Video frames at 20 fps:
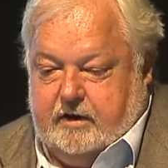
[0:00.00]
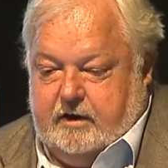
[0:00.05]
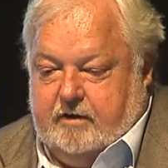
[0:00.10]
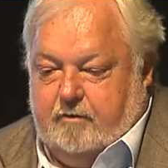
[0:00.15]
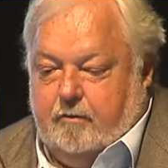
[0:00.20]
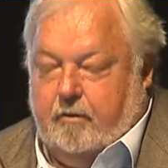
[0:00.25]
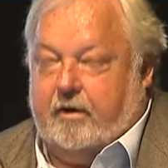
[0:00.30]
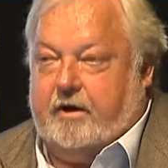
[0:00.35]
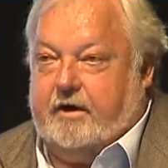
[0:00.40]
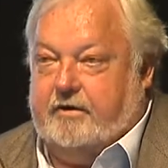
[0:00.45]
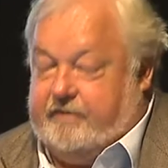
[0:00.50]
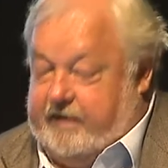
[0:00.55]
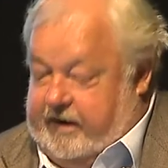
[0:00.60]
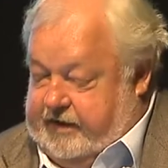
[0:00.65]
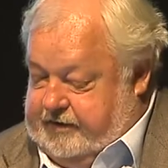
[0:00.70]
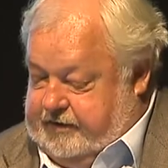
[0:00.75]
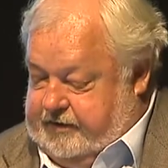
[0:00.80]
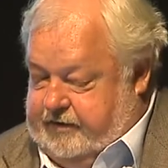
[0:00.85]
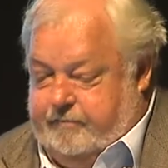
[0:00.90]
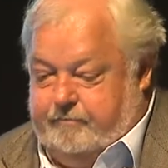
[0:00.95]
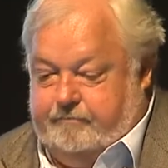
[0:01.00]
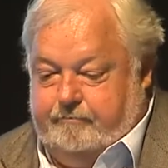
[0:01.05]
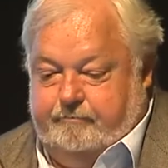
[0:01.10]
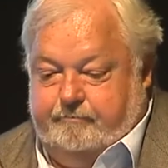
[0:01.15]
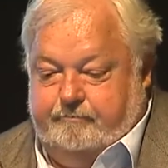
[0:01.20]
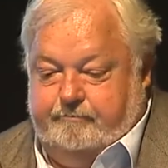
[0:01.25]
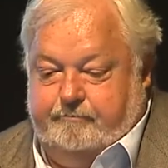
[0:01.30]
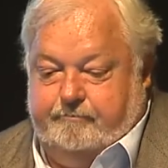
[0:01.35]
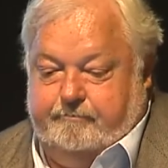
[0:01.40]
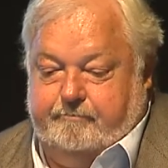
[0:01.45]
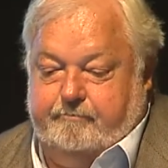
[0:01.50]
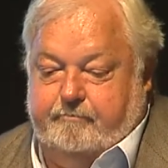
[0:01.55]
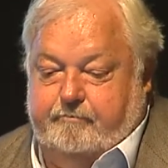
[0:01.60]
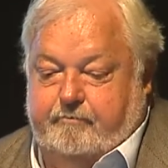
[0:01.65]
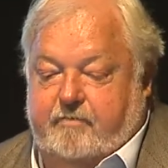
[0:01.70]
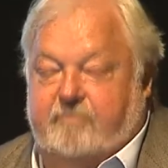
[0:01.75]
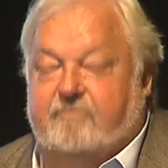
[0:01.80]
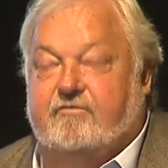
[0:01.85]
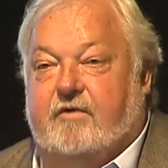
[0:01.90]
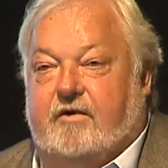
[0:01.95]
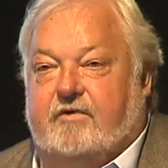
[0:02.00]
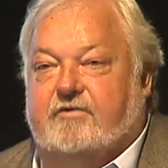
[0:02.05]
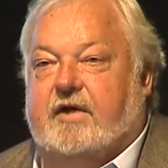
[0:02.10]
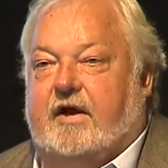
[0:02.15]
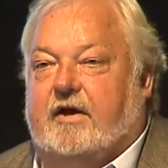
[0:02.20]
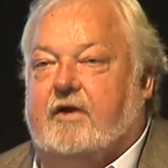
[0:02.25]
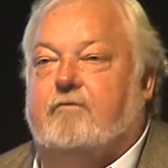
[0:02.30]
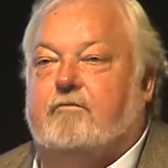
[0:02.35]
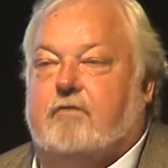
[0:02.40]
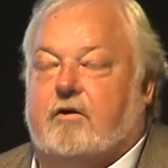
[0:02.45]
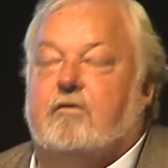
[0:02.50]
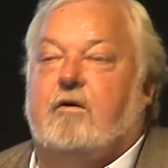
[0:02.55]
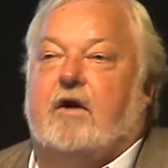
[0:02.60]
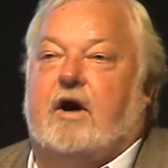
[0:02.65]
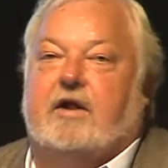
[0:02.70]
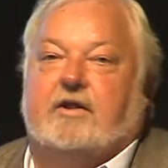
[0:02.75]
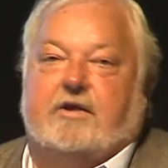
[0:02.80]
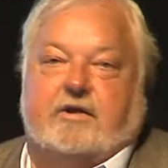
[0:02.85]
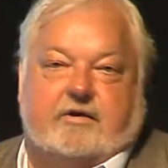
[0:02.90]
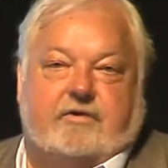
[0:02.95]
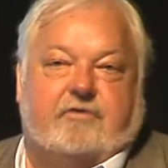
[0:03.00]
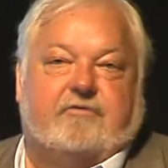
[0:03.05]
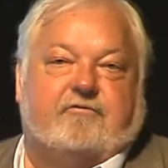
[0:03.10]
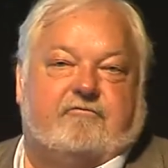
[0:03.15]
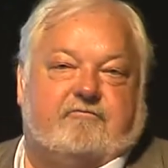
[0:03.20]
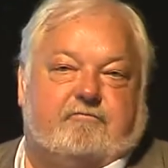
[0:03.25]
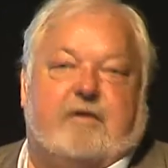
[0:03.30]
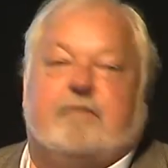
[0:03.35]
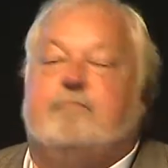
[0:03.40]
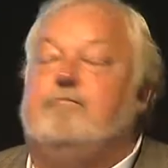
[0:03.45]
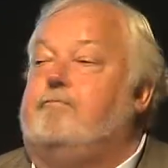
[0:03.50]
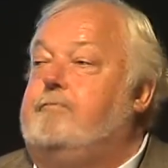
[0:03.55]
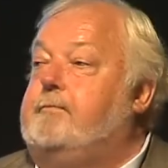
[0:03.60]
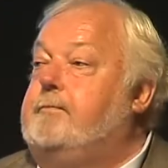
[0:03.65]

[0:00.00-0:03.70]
What can they do? First, they can require the use of BIM.